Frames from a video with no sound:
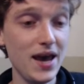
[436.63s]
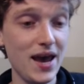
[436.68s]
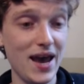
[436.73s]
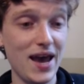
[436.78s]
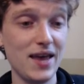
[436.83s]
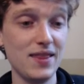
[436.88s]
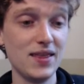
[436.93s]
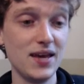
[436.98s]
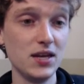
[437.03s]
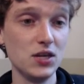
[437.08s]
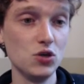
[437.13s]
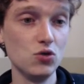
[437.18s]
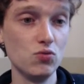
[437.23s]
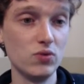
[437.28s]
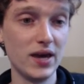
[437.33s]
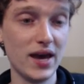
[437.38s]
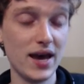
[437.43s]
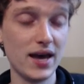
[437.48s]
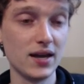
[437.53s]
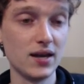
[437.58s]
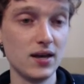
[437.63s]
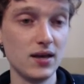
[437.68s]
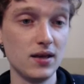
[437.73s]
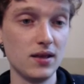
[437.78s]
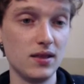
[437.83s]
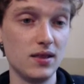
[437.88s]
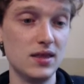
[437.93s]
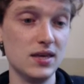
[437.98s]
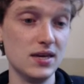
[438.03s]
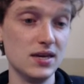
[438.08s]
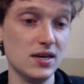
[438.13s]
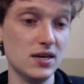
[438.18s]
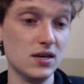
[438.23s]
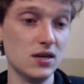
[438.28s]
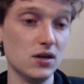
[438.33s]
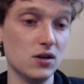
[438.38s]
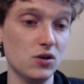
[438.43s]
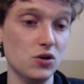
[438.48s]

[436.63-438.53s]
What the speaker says: and then you get the